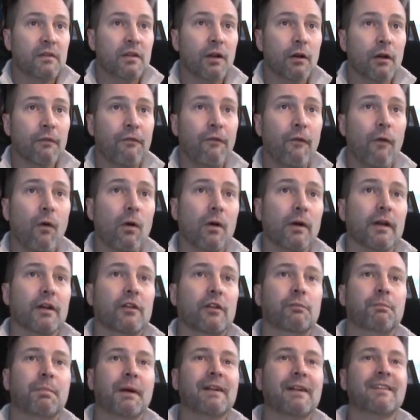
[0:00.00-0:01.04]
Tier 4,
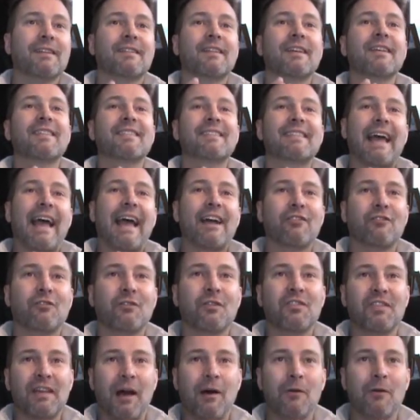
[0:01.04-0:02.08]
expect a
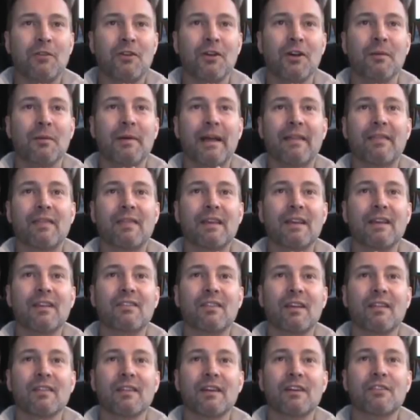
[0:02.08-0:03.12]
disastrous outcome at
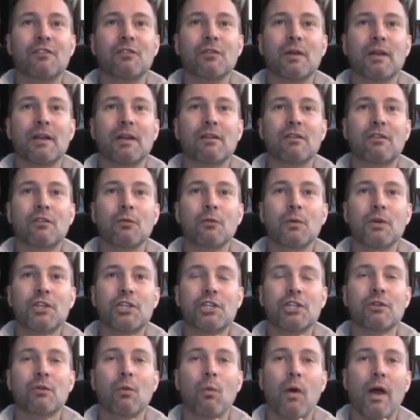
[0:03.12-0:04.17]
these unless you get
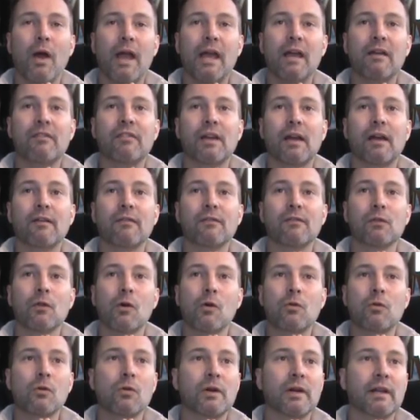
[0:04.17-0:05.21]
tuition waived, have
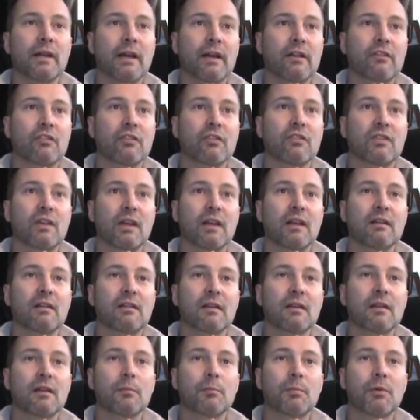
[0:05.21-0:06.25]
local connections, and
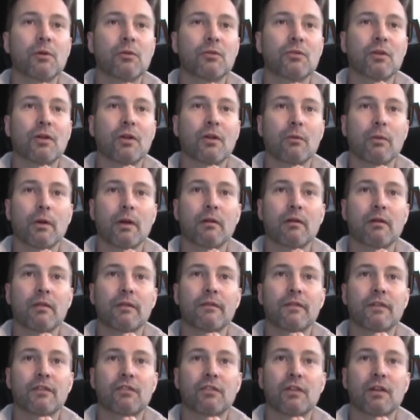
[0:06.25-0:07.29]
intend to build your career
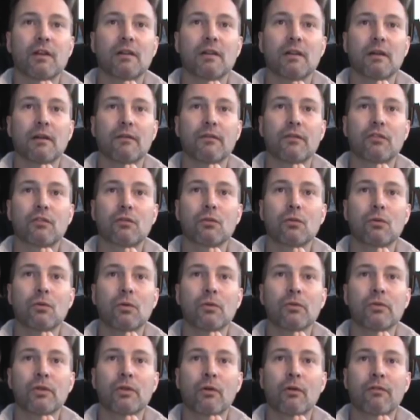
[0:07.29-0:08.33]
in the vicinity of the
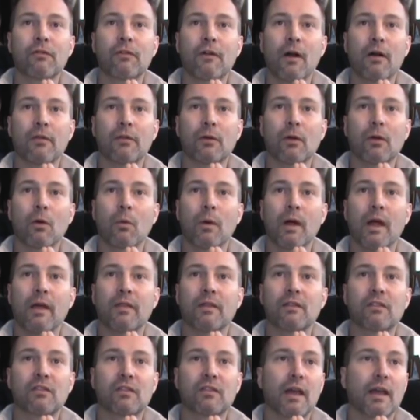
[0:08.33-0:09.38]
school, no farther away
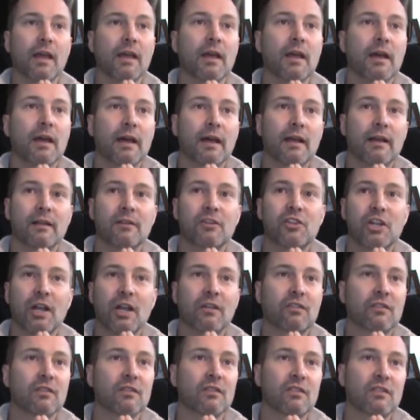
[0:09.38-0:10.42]
than, say, an
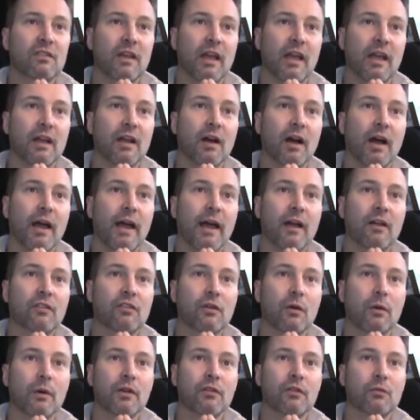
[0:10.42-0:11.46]
adjacent state.
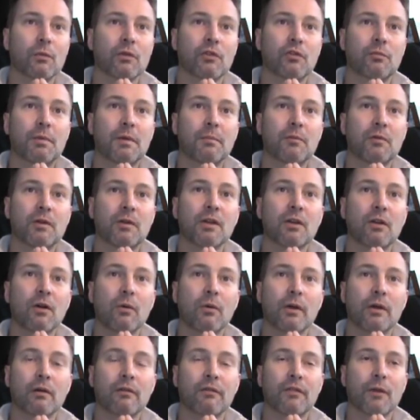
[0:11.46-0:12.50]
As always, rich people can
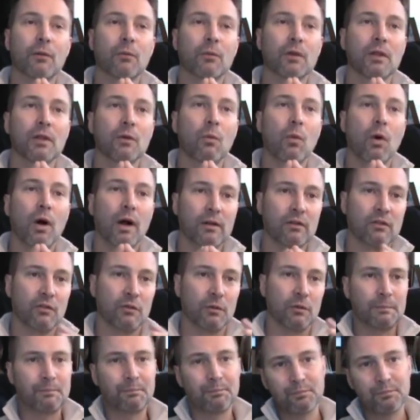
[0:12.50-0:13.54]
go here if they really want
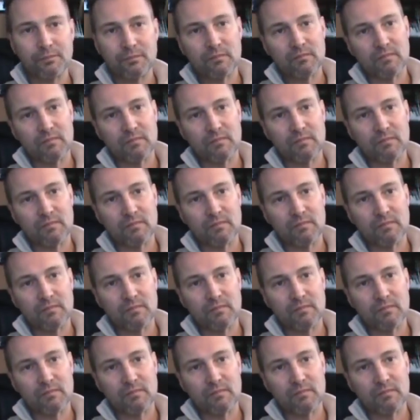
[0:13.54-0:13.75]
to.